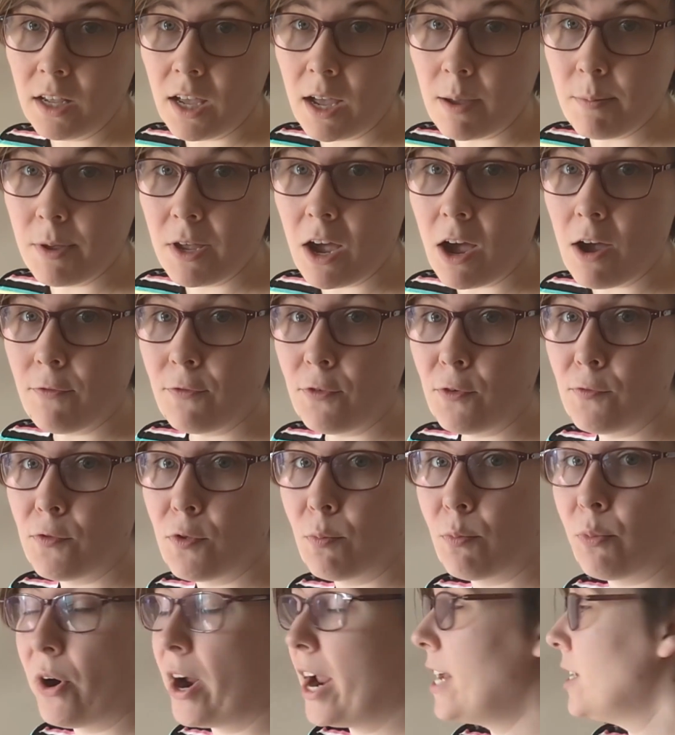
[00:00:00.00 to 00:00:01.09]
coming off of the
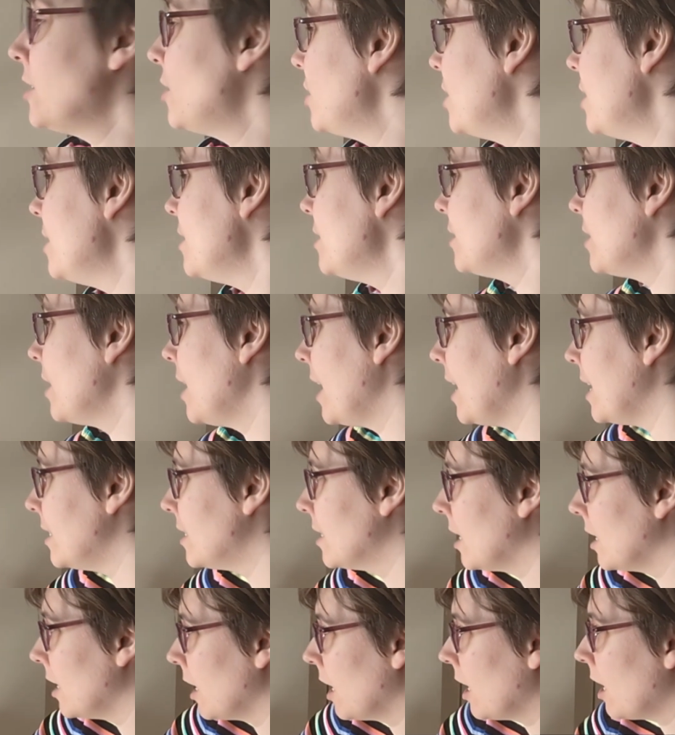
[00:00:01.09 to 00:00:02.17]
branches. It's
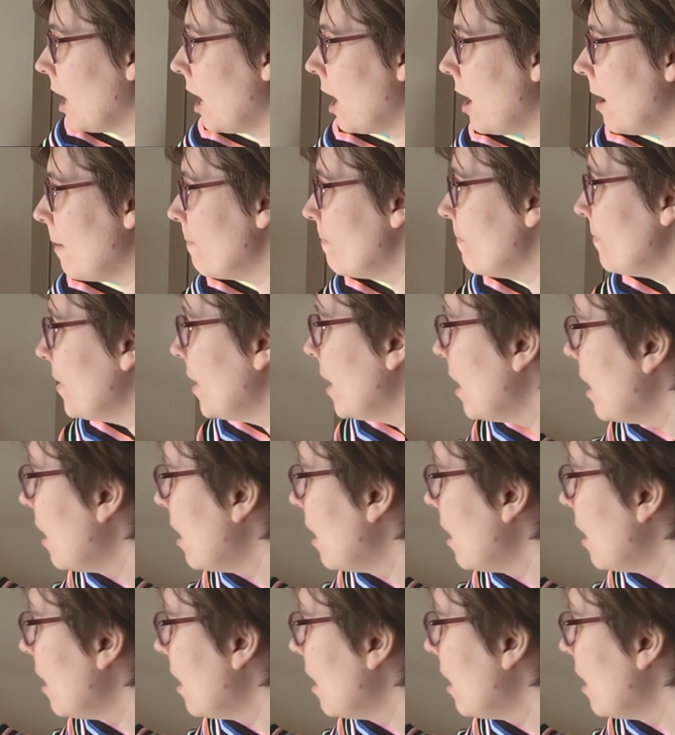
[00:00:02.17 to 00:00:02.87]
going to come